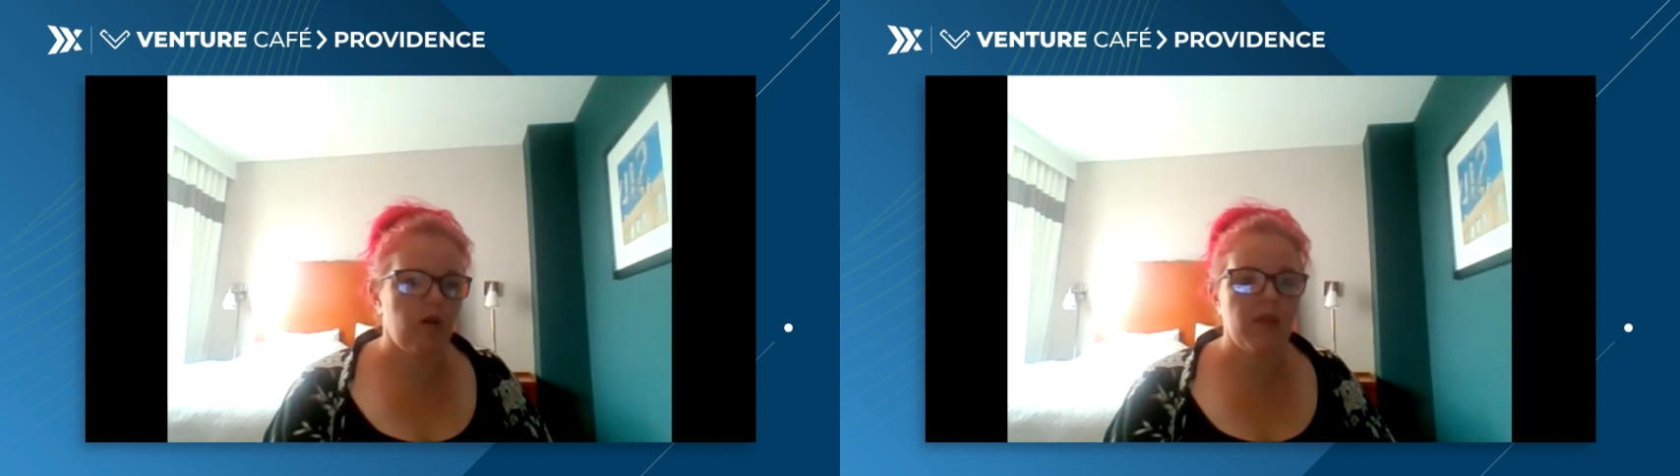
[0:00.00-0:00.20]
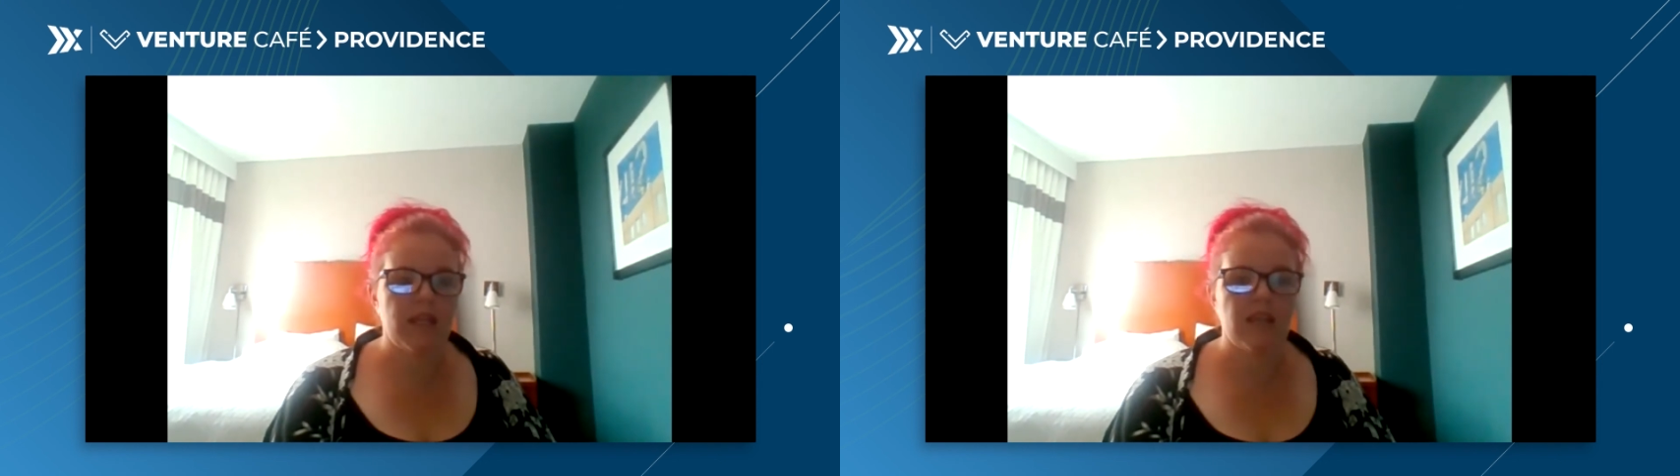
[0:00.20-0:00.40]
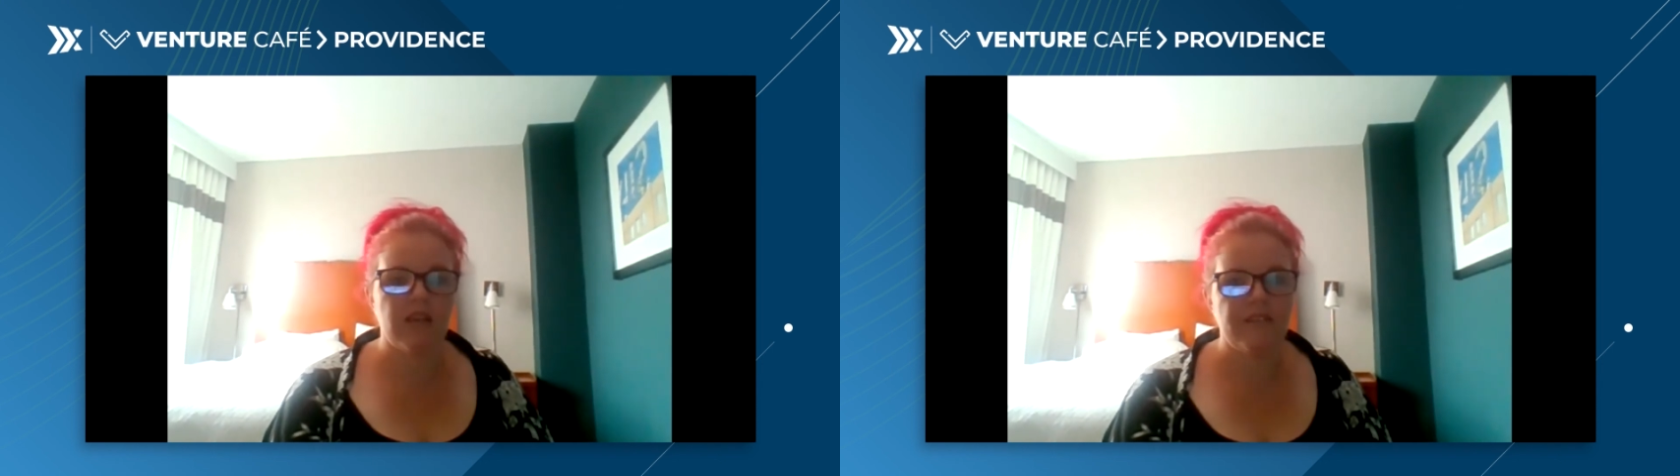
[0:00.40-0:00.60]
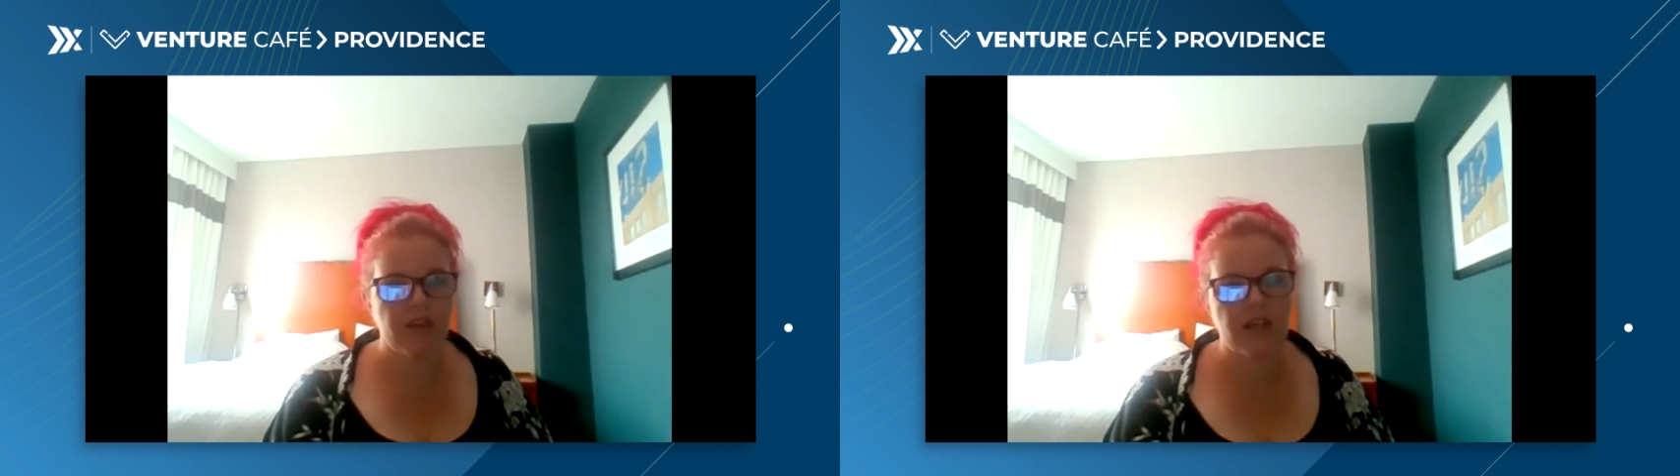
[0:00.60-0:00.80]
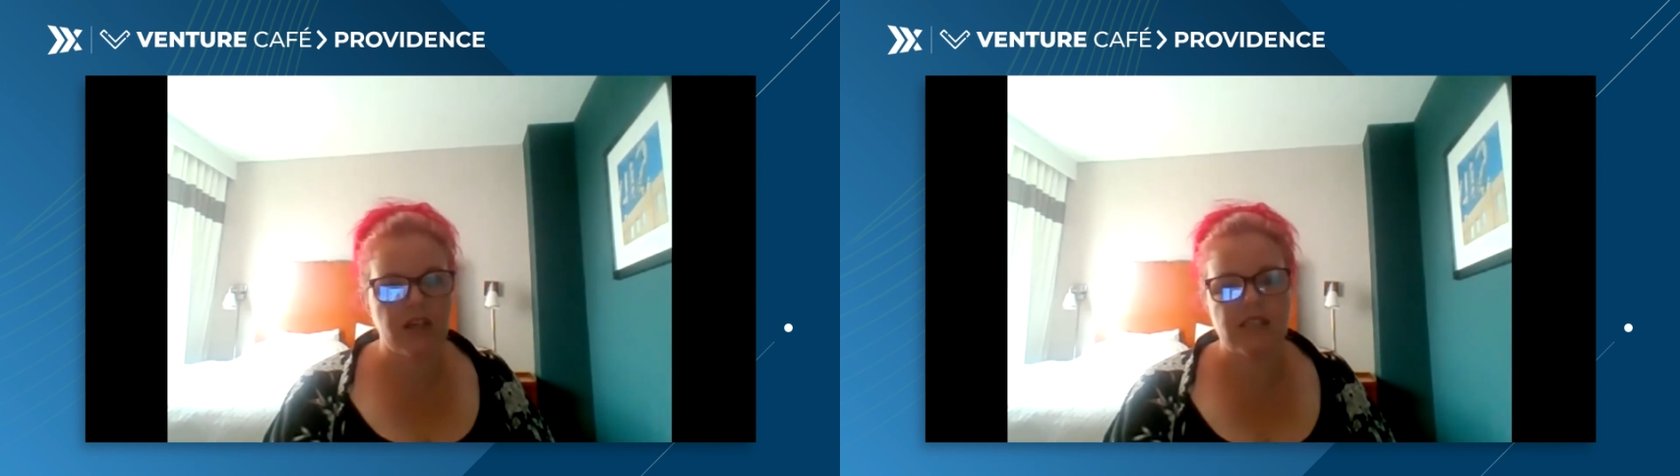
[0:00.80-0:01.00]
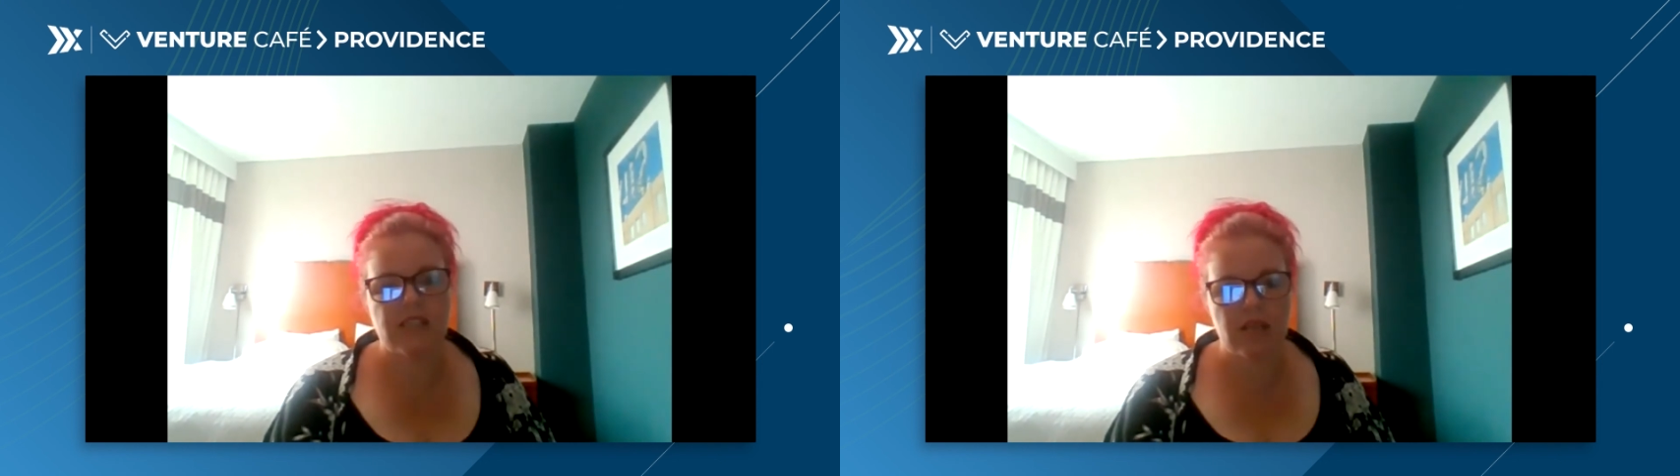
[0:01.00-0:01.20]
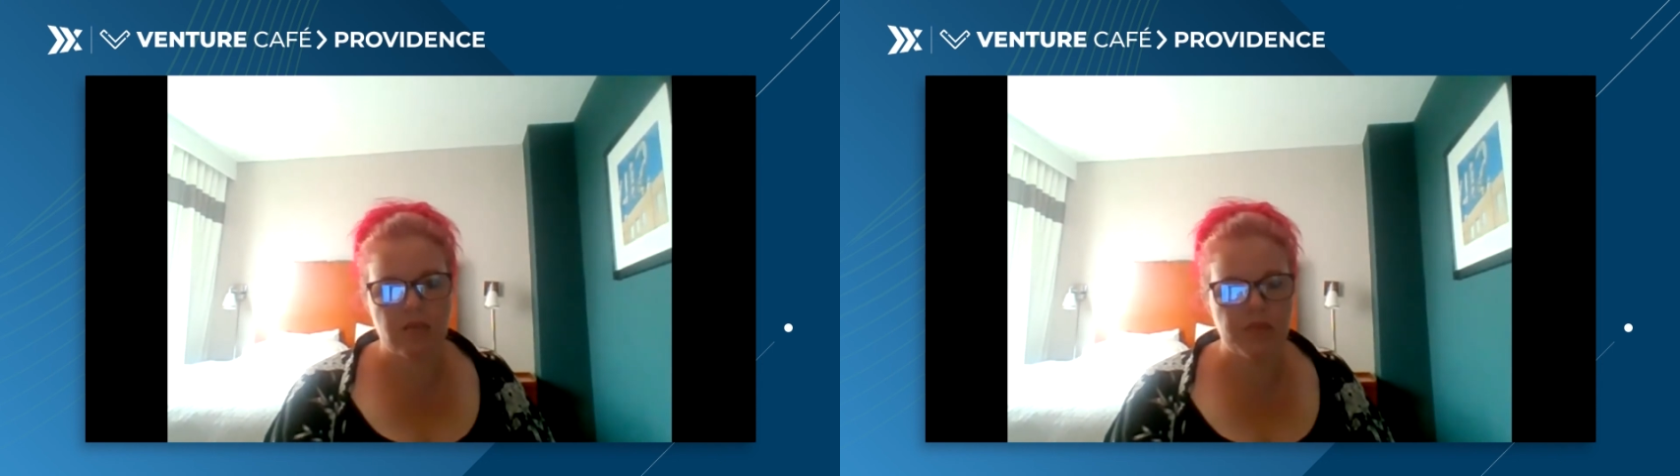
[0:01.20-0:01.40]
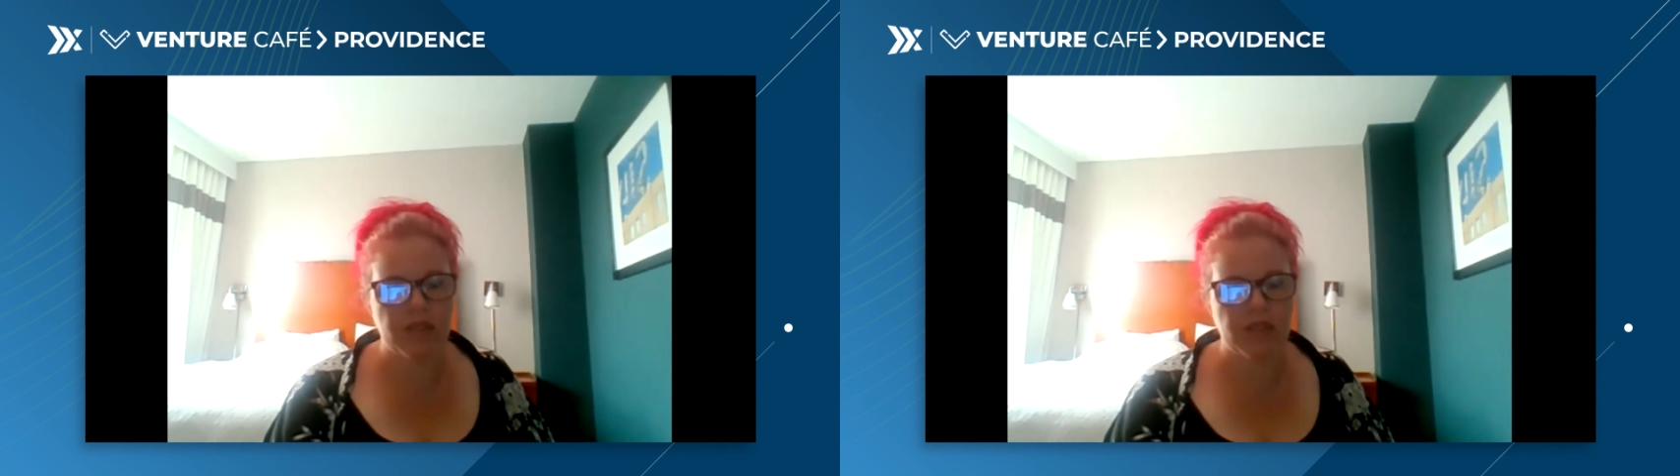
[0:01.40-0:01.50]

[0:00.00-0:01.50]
making it very simple